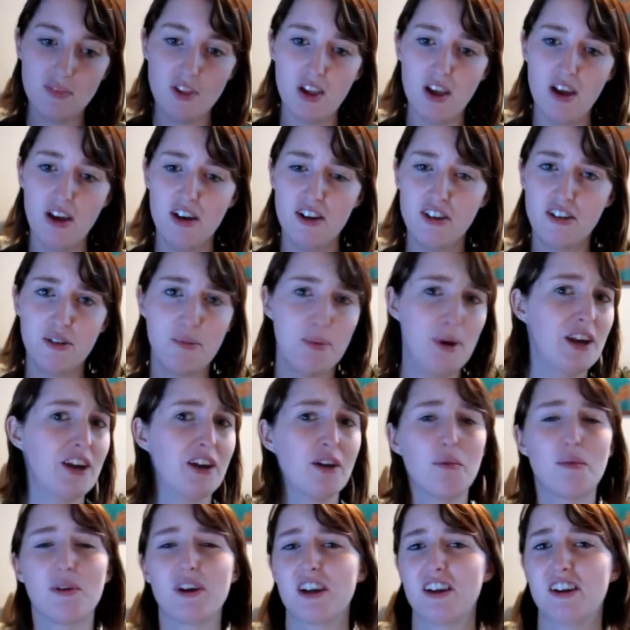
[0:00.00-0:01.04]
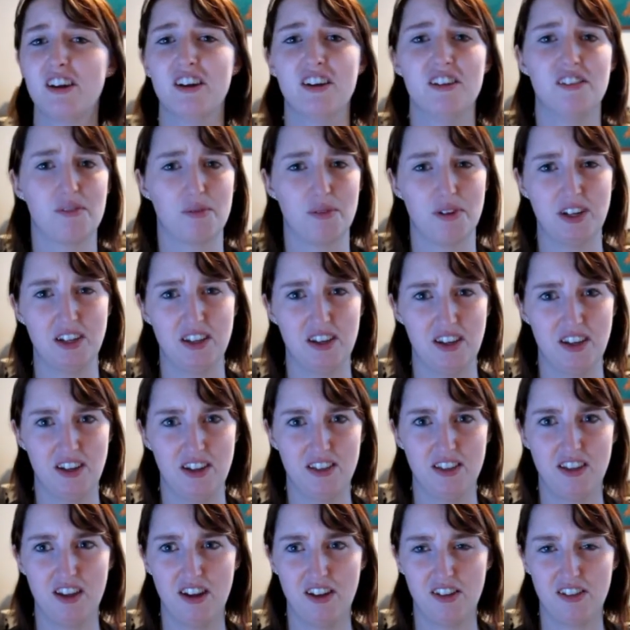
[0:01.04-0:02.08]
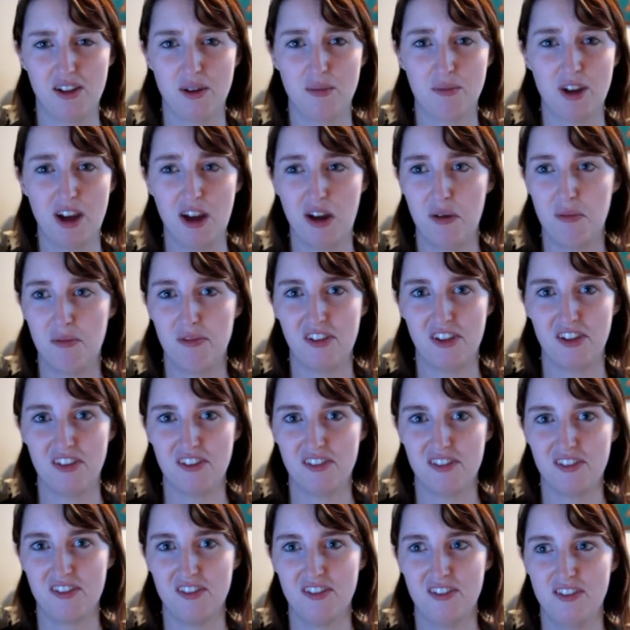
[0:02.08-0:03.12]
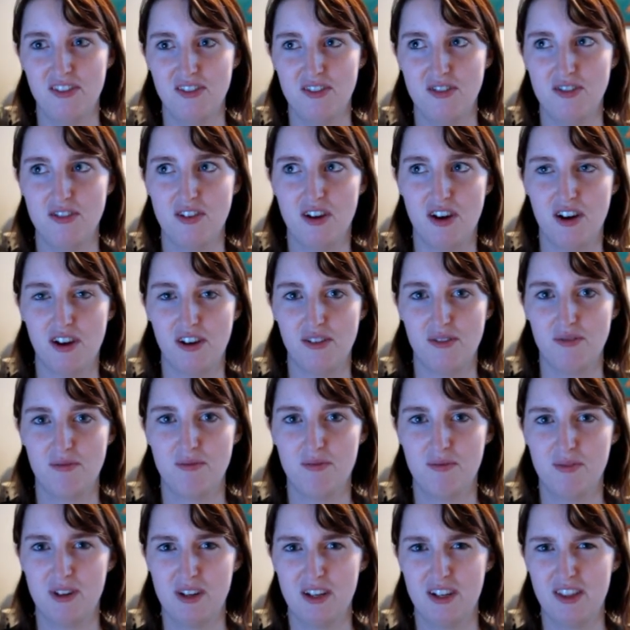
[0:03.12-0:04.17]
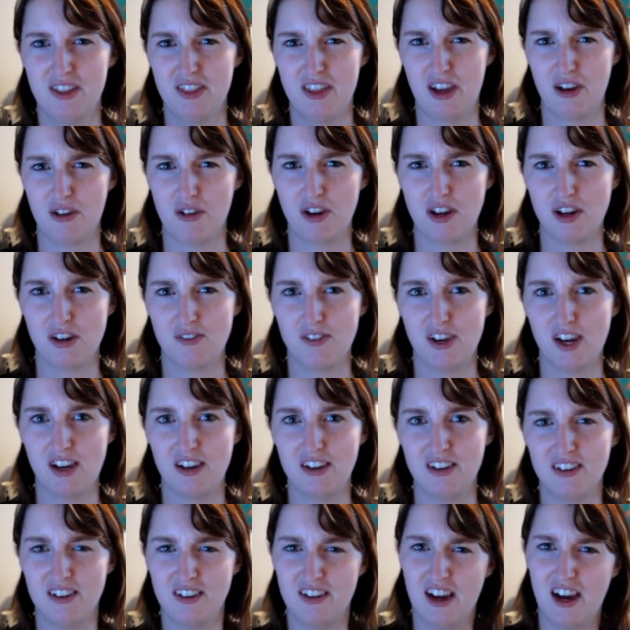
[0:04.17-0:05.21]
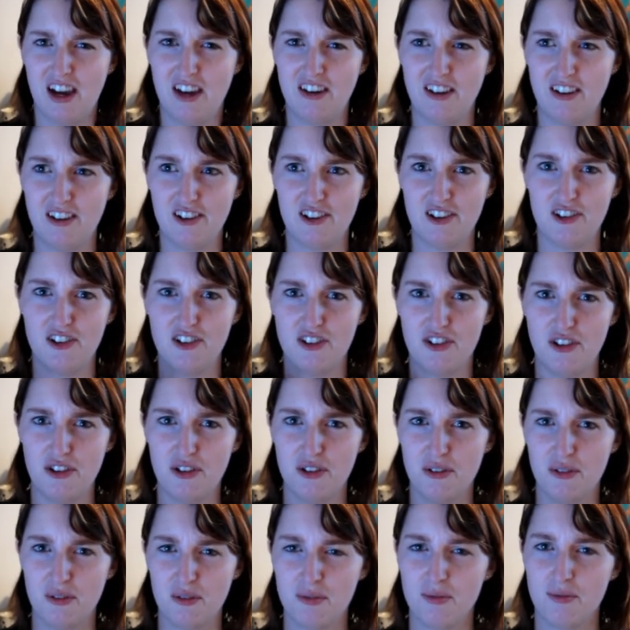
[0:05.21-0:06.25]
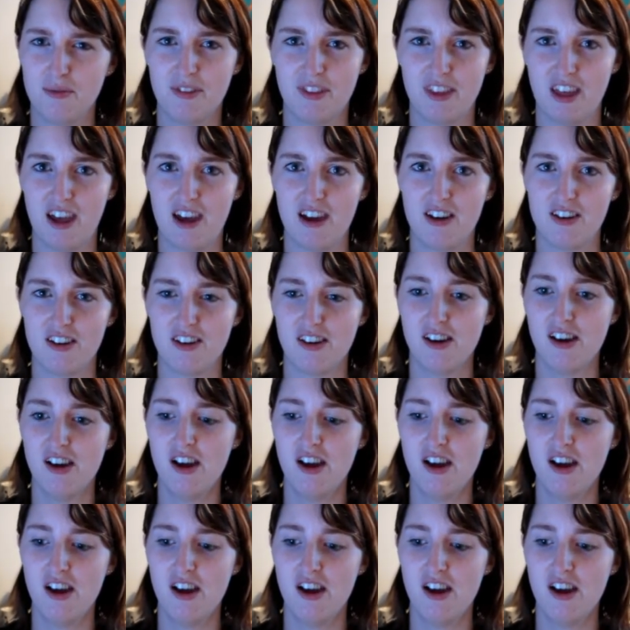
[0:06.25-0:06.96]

Depending on what it is, really. Like, sometimes it's not that great of an idea to do that.